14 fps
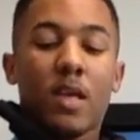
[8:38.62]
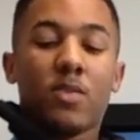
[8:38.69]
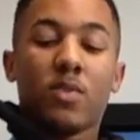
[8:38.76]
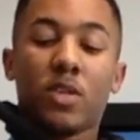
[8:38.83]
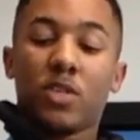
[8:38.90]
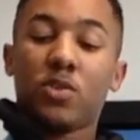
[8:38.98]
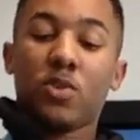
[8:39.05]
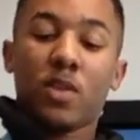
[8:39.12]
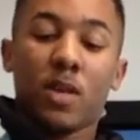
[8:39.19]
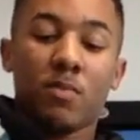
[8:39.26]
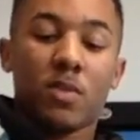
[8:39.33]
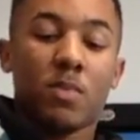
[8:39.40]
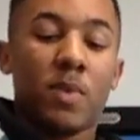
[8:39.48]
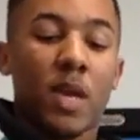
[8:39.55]
to ensure
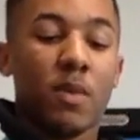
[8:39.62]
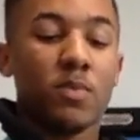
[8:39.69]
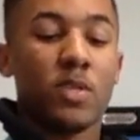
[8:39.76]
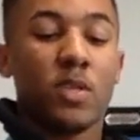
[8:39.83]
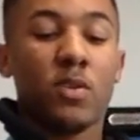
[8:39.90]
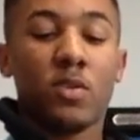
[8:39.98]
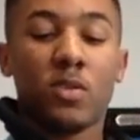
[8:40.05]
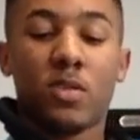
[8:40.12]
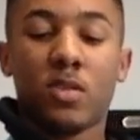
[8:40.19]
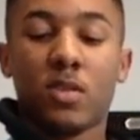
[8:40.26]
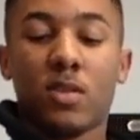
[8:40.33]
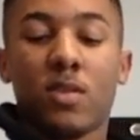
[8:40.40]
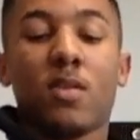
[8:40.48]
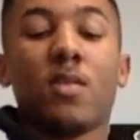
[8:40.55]
them to be able to use
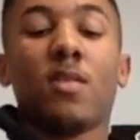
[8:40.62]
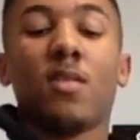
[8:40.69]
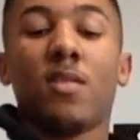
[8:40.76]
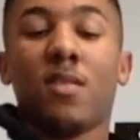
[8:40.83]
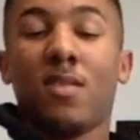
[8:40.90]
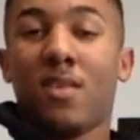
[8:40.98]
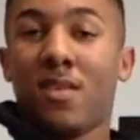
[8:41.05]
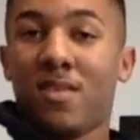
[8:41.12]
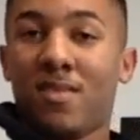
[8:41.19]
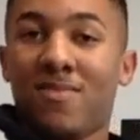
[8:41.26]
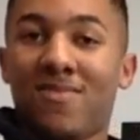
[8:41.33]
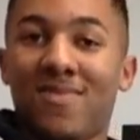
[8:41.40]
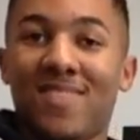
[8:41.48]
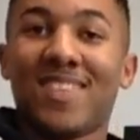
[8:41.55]
the
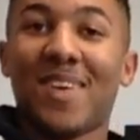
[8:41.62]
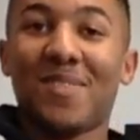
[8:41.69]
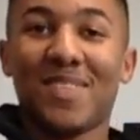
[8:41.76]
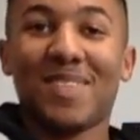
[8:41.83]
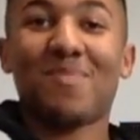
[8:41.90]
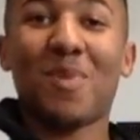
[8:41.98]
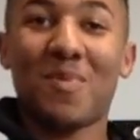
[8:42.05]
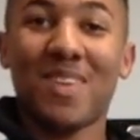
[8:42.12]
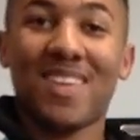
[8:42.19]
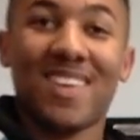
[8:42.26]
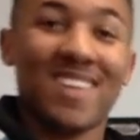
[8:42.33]
services properly.